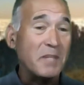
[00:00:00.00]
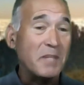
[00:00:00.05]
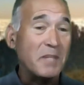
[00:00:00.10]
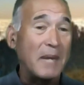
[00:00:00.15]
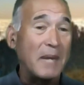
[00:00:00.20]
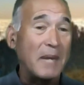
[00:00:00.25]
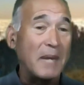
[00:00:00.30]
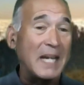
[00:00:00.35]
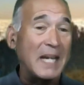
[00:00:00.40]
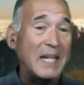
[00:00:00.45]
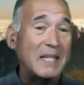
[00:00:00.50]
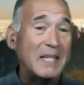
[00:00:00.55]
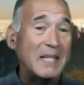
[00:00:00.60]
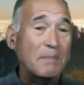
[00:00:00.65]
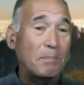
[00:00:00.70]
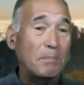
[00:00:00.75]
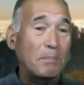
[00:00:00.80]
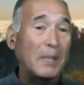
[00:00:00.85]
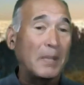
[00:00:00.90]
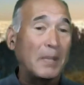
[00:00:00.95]
but it's
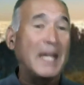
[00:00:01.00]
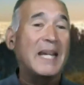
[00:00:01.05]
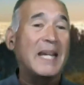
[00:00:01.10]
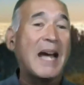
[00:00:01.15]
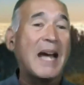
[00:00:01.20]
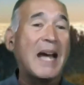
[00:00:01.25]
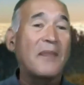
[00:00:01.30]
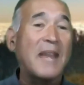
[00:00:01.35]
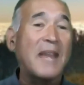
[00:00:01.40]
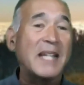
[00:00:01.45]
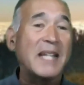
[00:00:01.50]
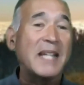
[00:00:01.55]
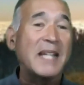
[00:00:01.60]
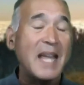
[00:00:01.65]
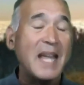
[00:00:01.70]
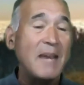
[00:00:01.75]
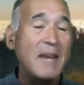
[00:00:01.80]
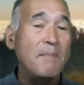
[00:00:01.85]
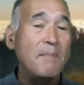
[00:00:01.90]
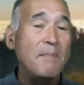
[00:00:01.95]
playing out that
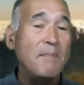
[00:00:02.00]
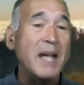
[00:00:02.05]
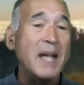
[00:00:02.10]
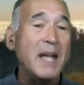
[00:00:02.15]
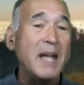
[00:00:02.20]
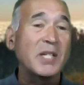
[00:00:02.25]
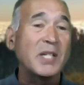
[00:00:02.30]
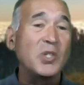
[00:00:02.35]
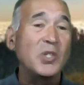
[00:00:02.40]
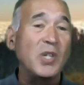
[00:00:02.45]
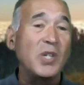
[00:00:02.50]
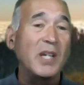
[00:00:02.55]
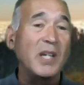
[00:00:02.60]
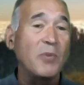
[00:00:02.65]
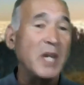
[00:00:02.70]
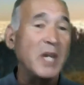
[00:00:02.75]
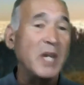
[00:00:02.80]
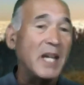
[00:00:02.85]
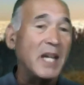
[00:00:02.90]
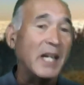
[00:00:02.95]
same messaging, and we
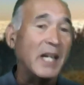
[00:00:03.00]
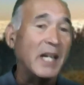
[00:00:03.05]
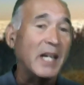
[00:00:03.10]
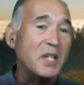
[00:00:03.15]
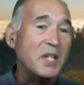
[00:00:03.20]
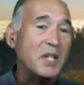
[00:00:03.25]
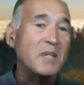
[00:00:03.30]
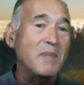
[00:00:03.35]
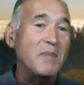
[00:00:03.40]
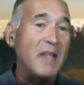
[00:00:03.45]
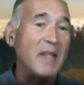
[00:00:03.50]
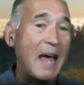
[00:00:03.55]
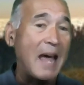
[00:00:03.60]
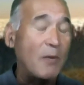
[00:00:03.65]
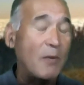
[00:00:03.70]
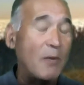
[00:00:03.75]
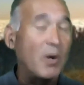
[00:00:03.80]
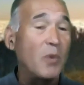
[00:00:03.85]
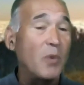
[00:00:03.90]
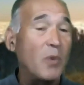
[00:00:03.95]
get accustomed to that
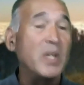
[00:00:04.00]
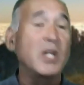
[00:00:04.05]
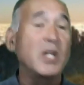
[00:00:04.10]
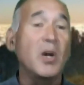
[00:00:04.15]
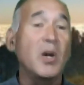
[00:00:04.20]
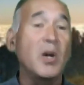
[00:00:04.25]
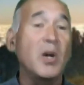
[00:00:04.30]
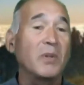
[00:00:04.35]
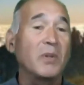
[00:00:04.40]
where we don't